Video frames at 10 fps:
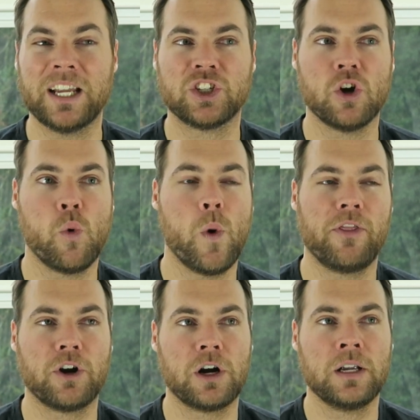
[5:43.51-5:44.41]
And so
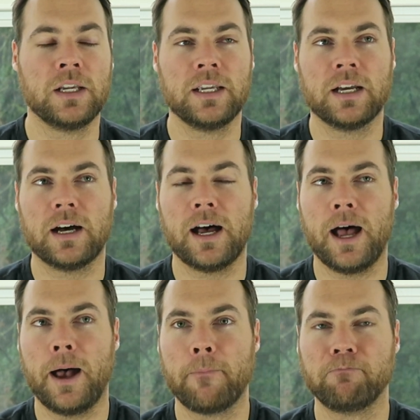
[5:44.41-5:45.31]
whether,
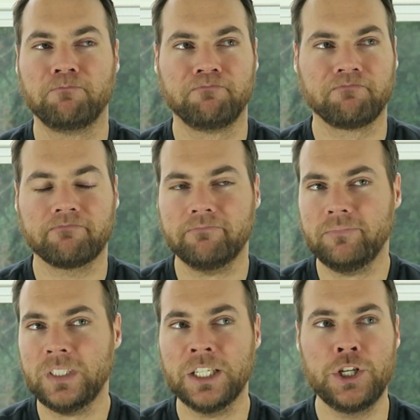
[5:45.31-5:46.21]

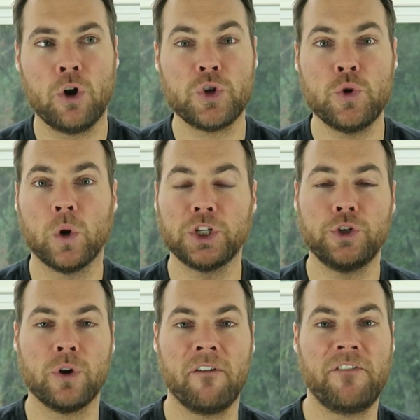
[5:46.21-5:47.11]
you want to
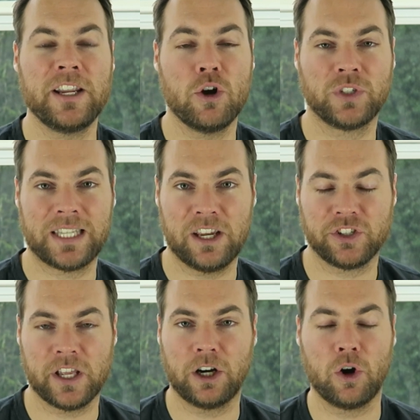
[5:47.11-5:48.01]
shoot a video
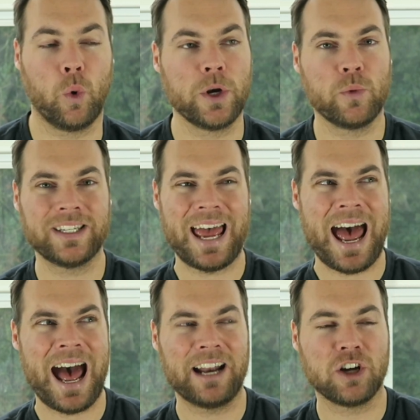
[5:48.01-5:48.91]
sales letter, or you want
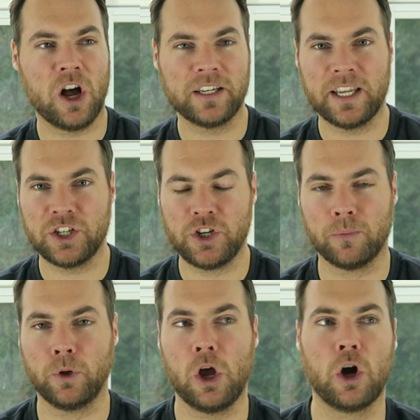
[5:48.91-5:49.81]
to add content to
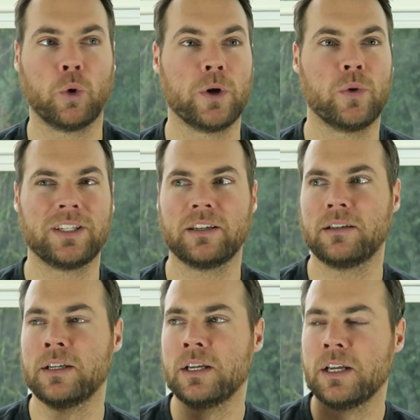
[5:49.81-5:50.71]
your blog, or you want to,